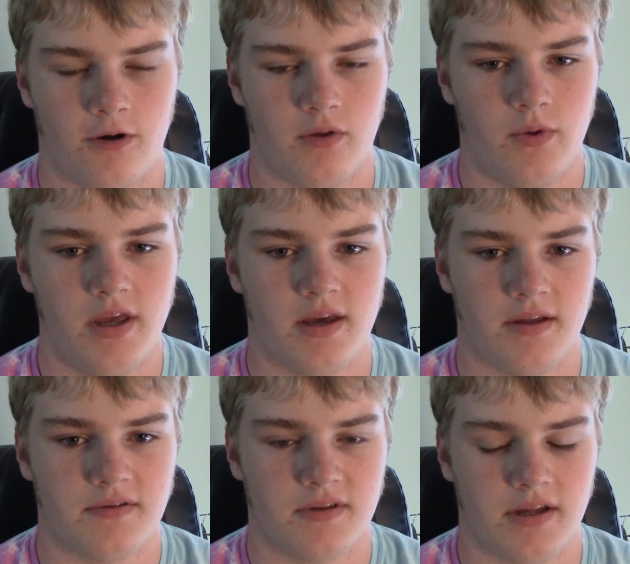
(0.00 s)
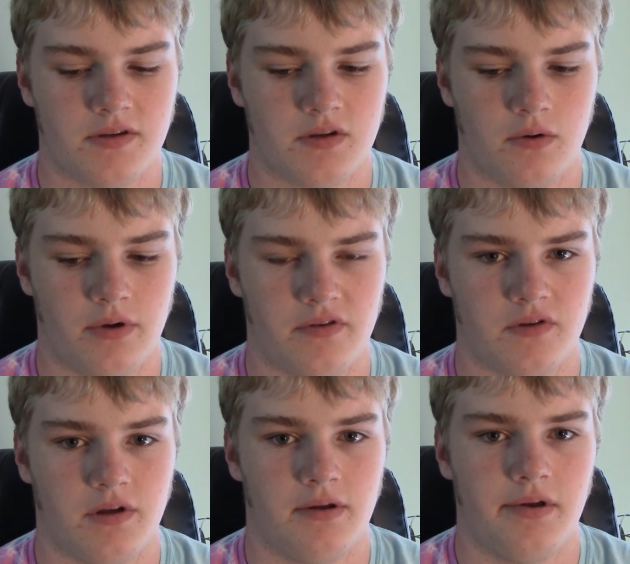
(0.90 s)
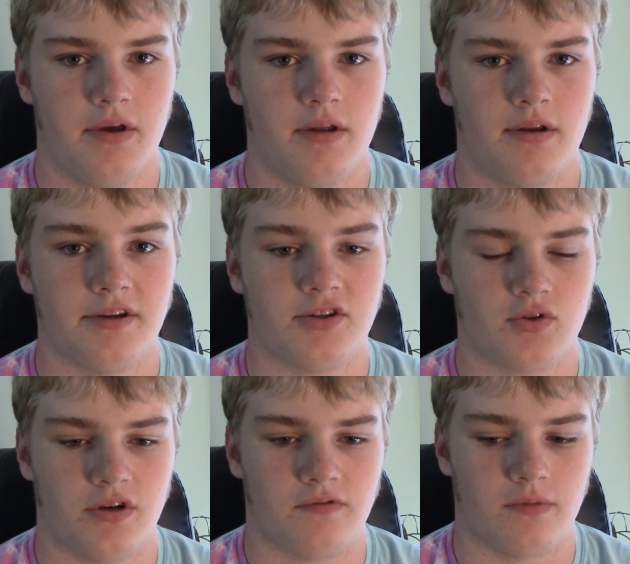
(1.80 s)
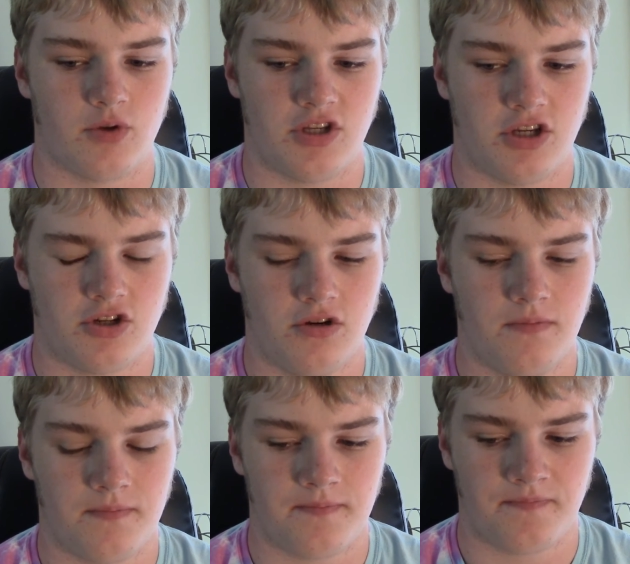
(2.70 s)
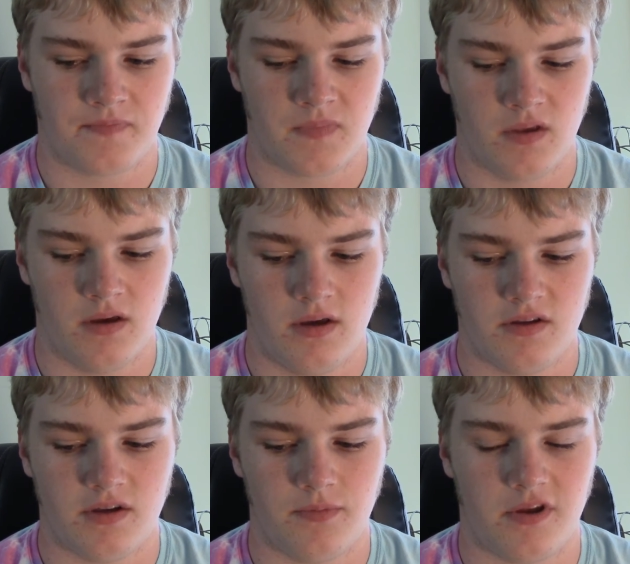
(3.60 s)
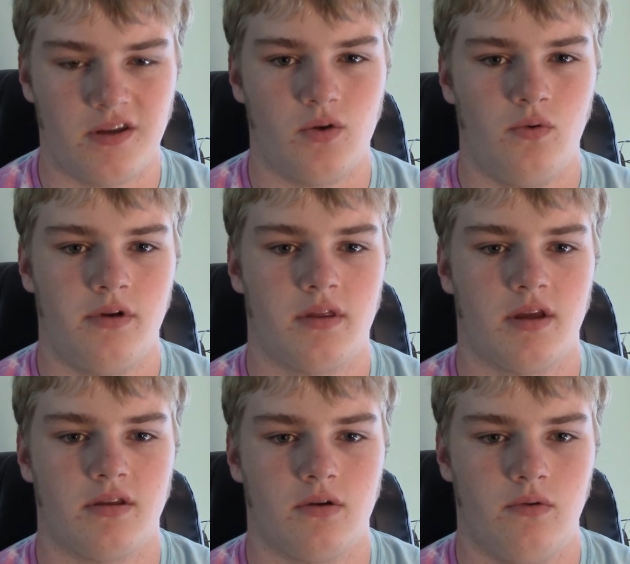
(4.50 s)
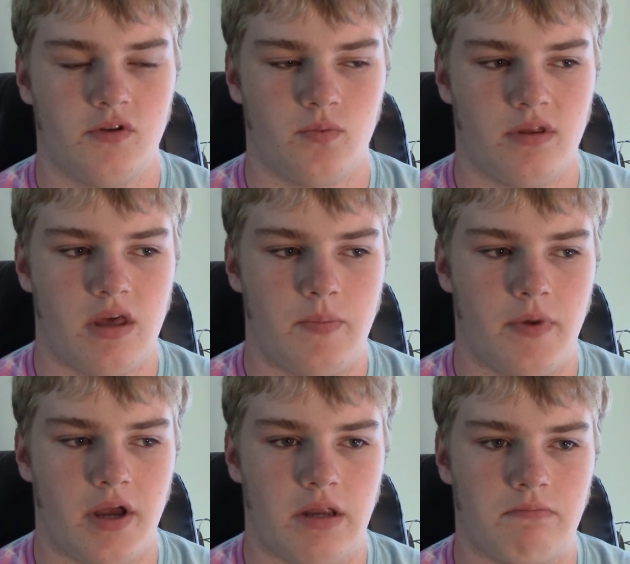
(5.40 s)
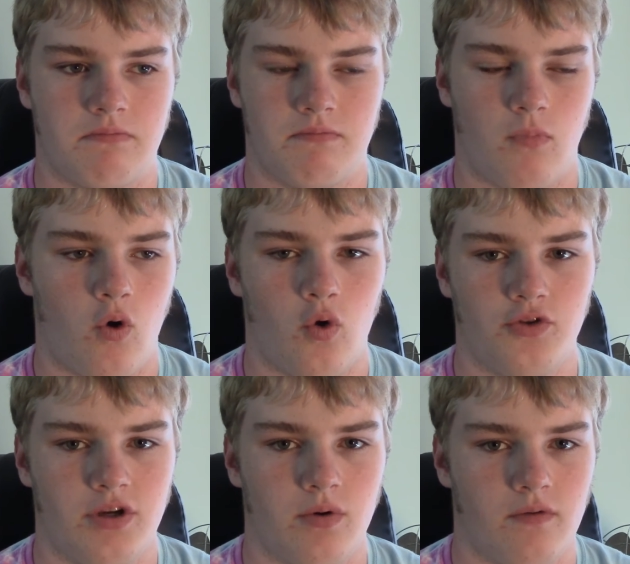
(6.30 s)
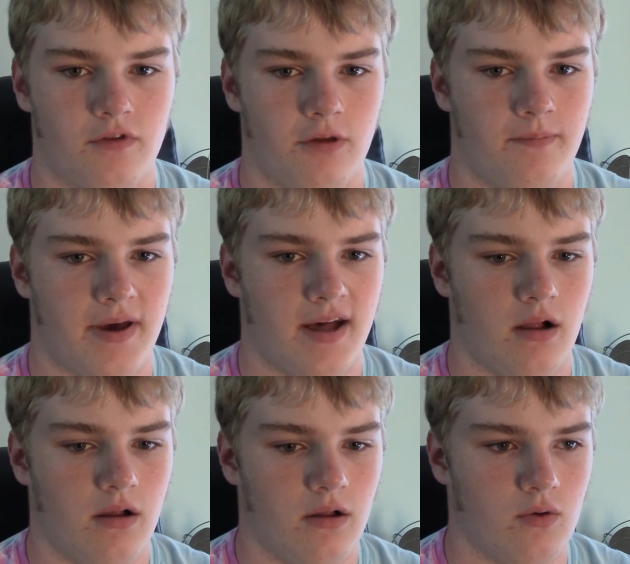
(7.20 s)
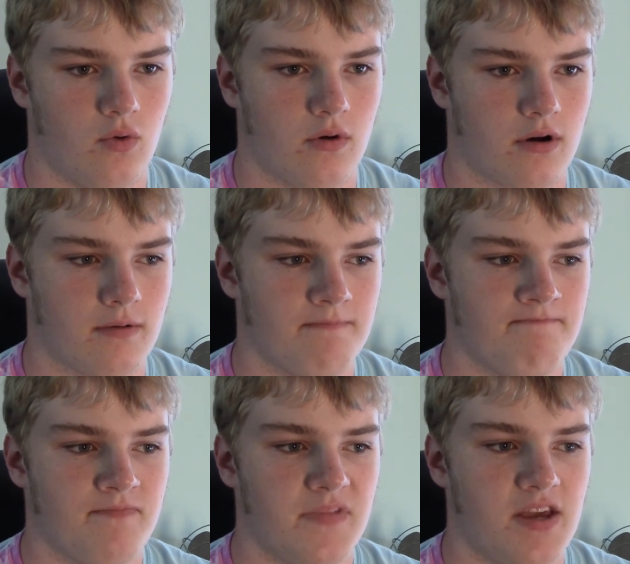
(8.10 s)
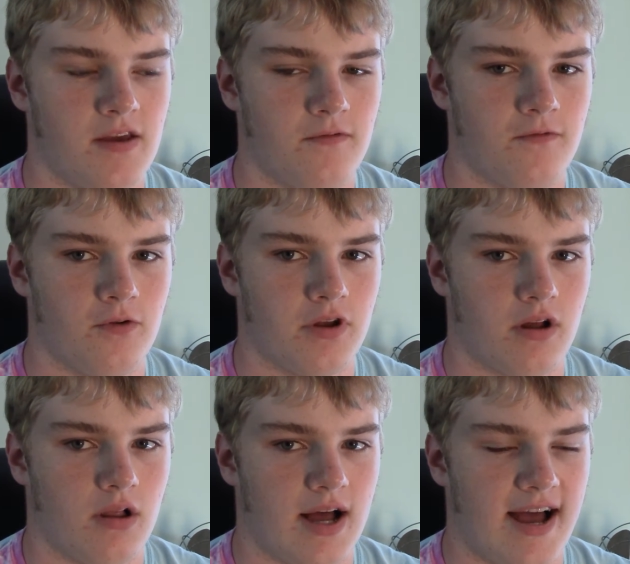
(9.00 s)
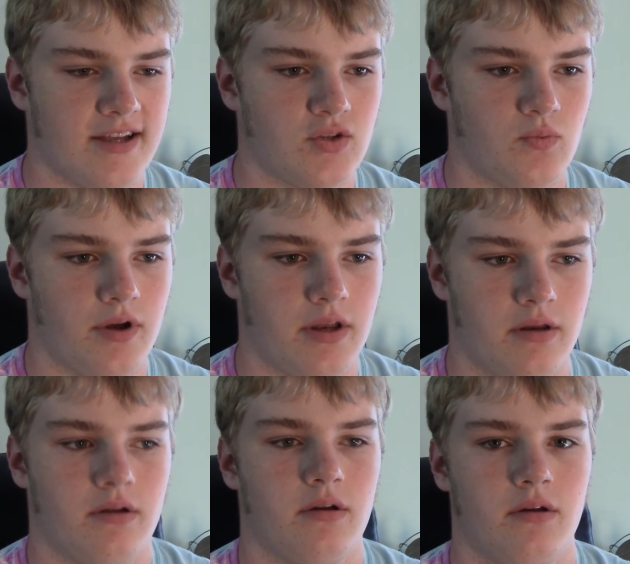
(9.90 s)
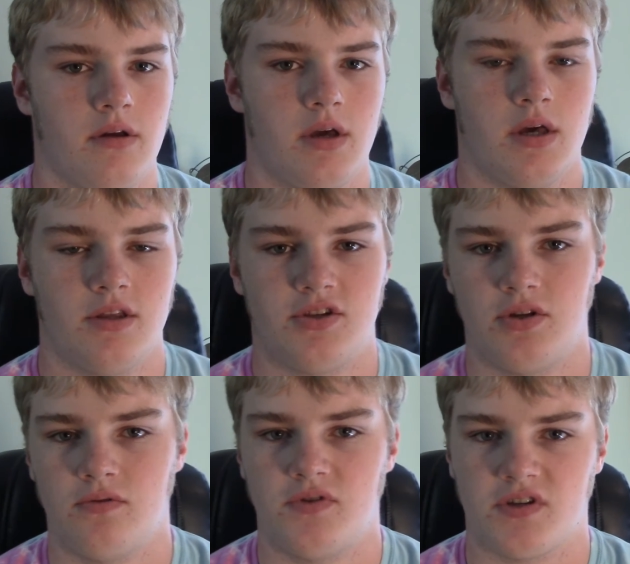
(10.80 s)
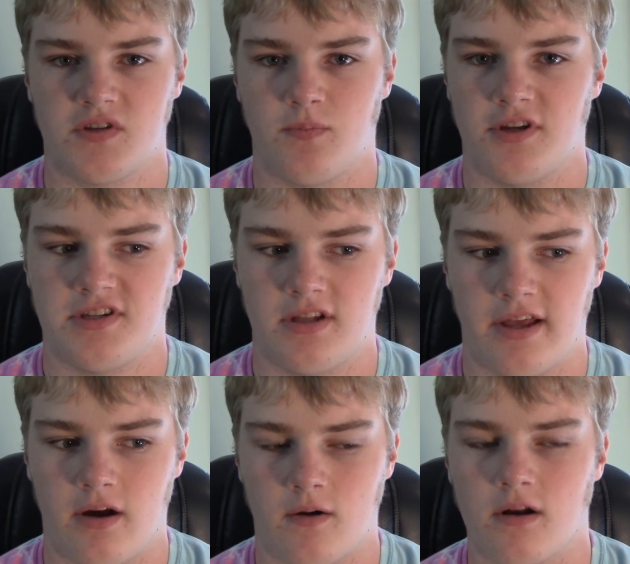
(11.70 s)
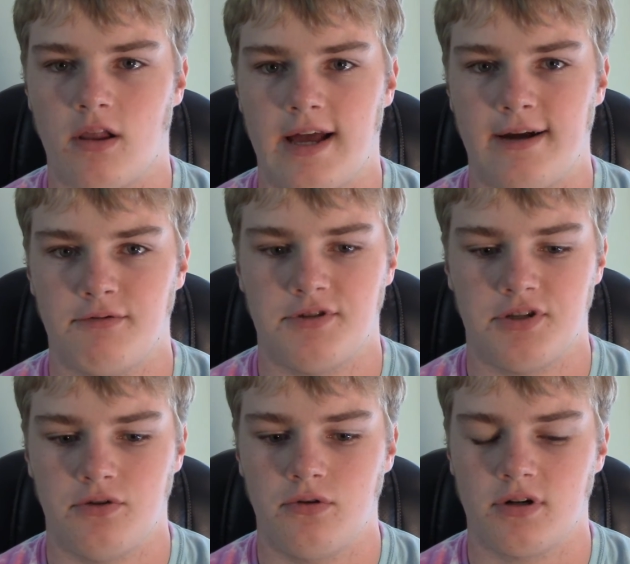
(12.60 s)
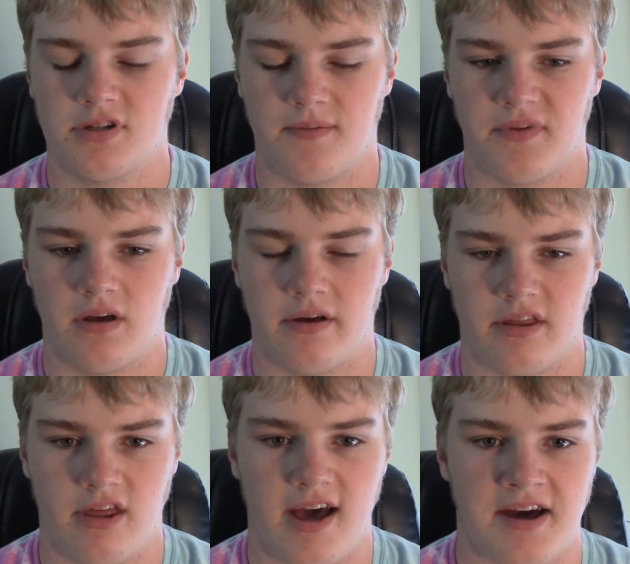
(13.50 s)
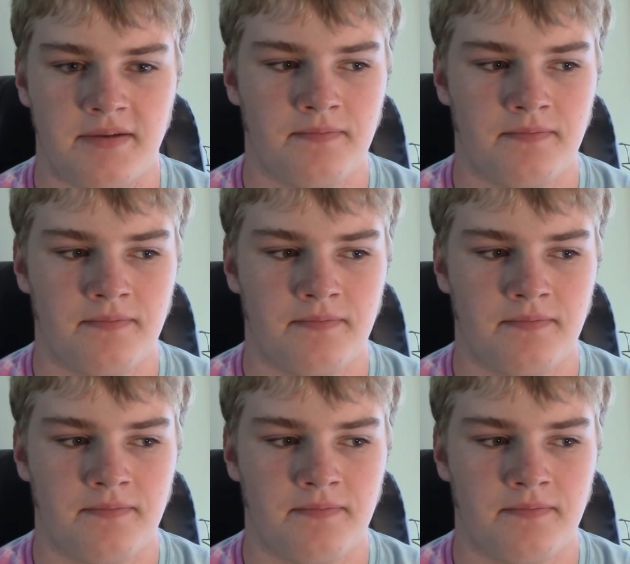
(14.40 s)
the weekends. That's always a nice treat from a teacher. Something annoying they do is when they might hold you over the bell or eat food in class when the students explicitly aren't allowed to, or something like that.